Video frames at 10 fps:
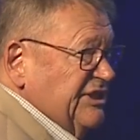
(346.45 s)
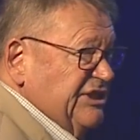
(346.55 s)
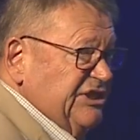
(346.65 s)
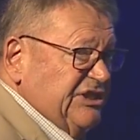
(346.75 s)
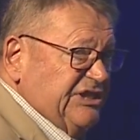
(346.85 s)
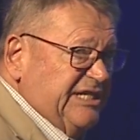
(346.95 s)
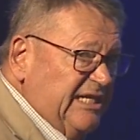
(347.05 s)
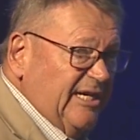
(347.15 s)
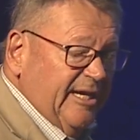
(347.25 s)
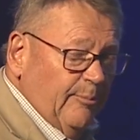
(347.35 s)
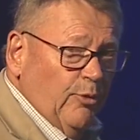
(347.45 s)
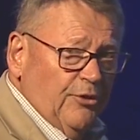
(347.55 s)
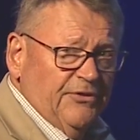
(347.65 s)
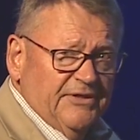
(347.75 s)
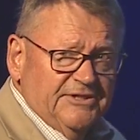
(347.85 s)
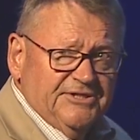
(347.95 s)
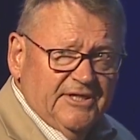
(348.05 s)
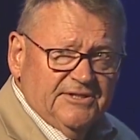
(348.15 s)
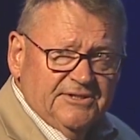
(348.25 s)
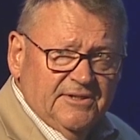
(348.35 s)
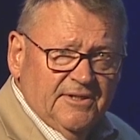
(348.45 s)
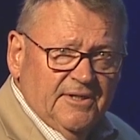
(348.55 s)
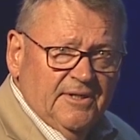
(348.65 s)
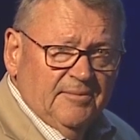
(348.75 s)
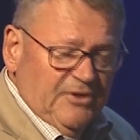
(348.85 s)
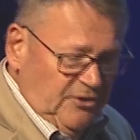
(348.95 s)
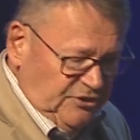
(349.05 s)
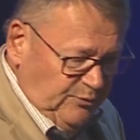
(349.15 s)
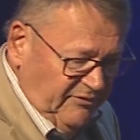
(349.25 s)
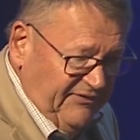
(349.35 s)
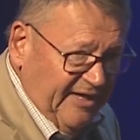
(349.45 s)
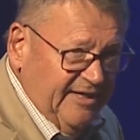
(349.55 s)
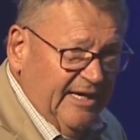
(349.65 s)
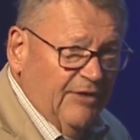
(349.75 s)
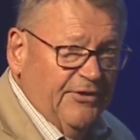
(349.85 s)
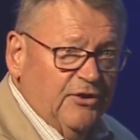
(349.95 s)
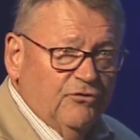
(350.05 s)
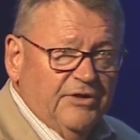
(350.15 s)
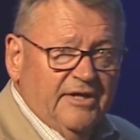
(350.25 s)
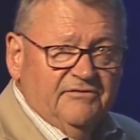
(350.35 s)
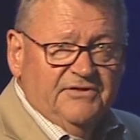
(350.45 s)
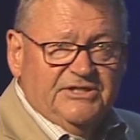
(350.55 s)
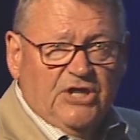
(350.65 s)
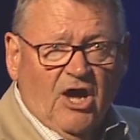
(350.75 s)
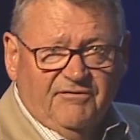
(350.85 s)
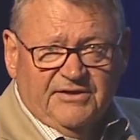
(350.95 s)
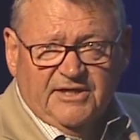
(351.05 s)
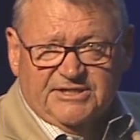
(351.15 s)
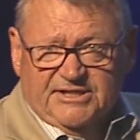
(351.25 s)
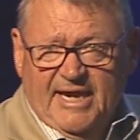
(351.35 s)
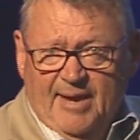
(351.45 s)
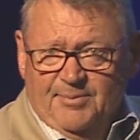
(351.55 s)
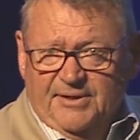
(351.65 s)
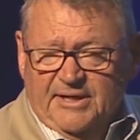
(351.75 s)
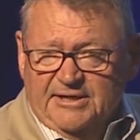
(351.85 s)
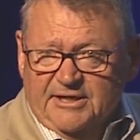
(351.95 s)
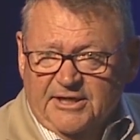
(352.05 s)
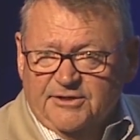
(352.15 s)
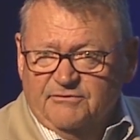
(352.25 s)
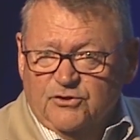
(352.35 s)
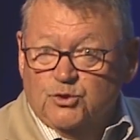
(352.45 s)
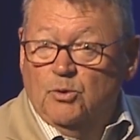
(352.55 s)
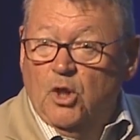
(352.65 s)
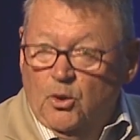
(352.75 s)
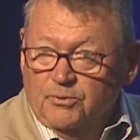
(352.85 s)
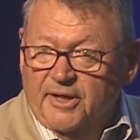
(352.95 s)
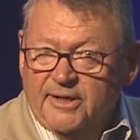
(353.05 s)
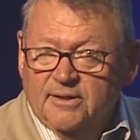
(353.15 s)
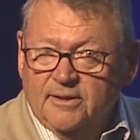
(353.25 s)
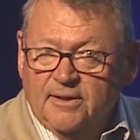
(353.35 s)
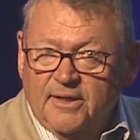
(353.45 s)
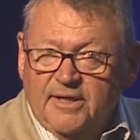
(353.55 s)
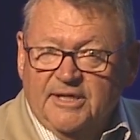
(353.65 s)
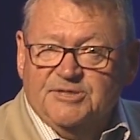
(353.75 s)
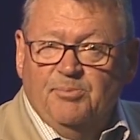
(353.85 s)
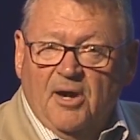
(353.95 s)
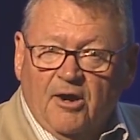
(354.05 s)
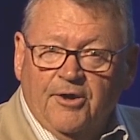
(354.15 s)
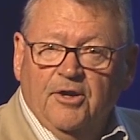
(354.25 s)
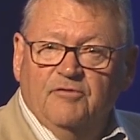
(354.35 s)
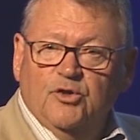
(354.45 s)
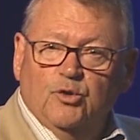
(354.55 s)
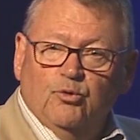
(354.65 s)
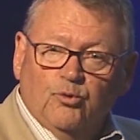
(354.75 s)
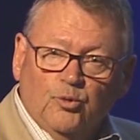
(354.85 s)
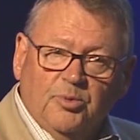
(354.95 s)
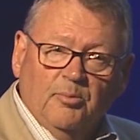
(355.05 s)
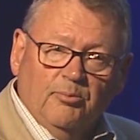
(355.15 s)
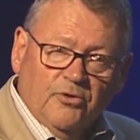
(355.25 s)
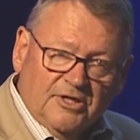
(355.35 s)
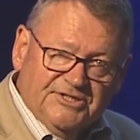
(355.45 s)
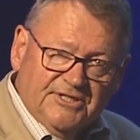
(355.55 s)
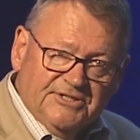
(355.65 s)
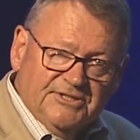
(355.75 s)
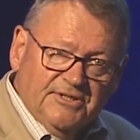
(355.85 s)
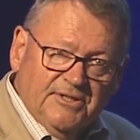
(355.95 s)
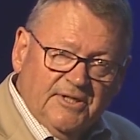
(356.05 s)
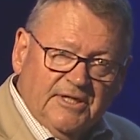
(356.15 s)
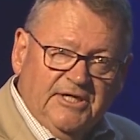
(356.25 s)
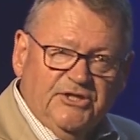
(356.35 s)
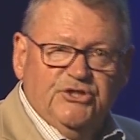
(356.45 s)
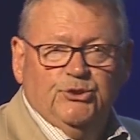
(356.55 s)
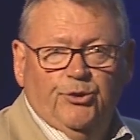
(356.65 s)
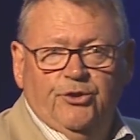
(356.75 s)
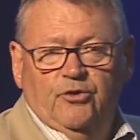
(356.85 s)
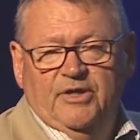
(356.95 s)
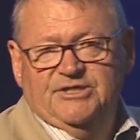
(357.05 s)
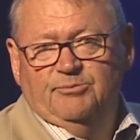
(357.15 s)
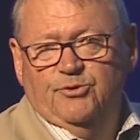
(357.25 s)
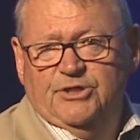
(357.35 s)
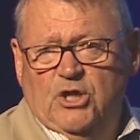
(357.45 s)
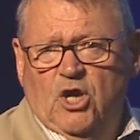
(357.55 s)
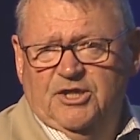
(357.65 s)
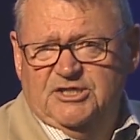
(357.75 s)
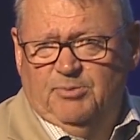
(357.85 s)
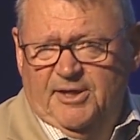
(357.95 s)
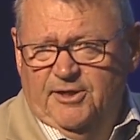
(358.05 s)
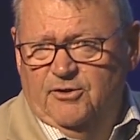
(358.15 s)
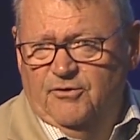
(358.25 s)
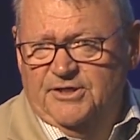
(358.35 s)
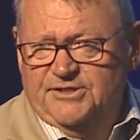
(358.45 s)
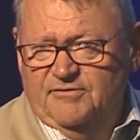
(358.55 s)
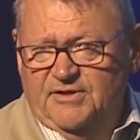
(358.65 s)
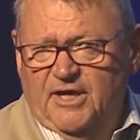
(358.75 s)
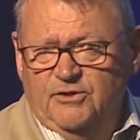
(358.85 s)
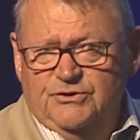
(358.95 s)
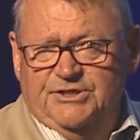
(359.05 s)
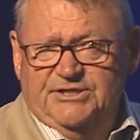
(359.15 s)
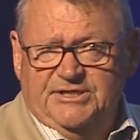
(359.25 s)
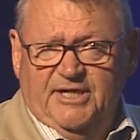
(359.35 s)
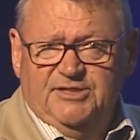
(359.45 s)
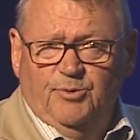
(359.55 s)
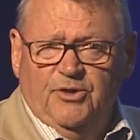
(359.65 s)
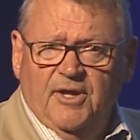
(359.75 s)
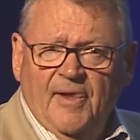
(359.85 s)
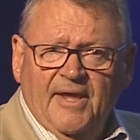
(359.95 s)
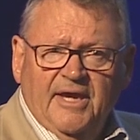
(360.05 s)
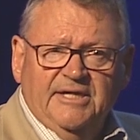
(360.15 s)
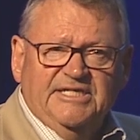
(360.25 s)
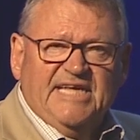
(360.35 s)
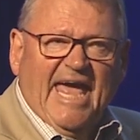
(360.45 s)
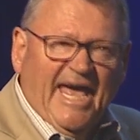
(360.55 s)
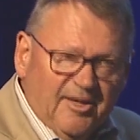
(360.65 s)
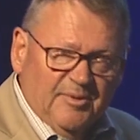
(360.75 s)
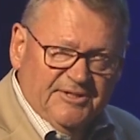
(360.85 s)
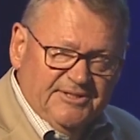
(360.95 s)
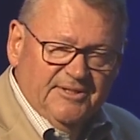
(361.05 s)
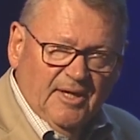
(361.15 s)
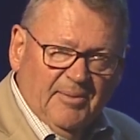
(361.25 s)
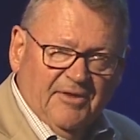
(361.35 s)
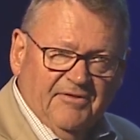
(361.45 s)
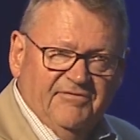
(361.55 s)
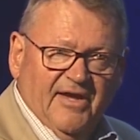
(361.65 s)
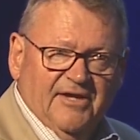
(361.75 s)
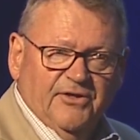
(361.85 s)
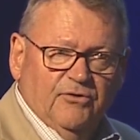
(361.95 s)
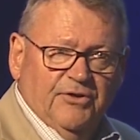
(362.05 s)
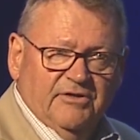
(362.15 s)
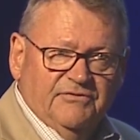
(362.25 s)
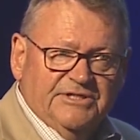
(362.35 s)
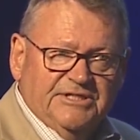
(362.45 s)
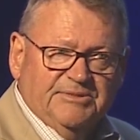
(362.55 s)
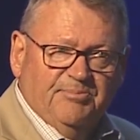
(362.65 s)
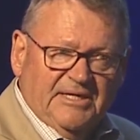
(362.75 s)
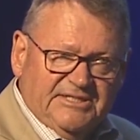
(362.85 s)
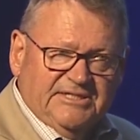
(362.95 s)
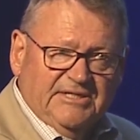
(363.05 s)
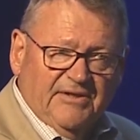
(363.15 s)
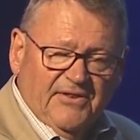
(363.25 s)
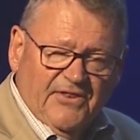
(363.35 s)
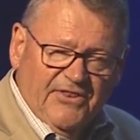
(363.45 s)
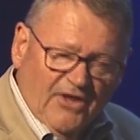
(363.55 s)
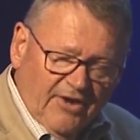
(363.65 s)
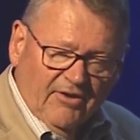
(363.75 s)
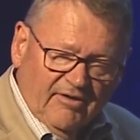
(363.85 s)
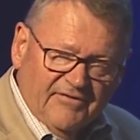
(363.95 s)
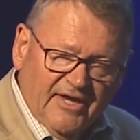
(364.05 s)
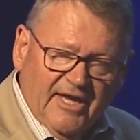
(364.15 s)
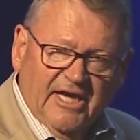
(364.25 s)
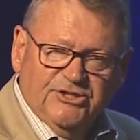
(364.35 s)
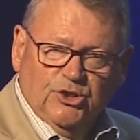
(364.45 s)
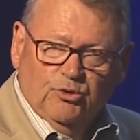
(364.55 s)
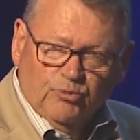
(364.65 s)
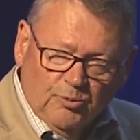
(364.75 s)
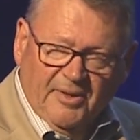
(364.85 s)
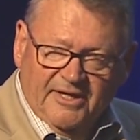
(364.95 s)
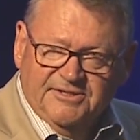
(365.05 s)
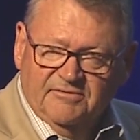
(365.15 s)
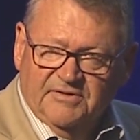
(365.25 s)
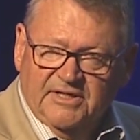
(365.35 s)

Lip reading: exceedingly important these days because we're finding out that creativeness often doesn't happen in an individual only. It's part of a group process. Keith Sawyer writes a book called Explaining Creativity. I use it as a textbook, and he's adamant about the fact that creativeness is best thought of as a group activity, a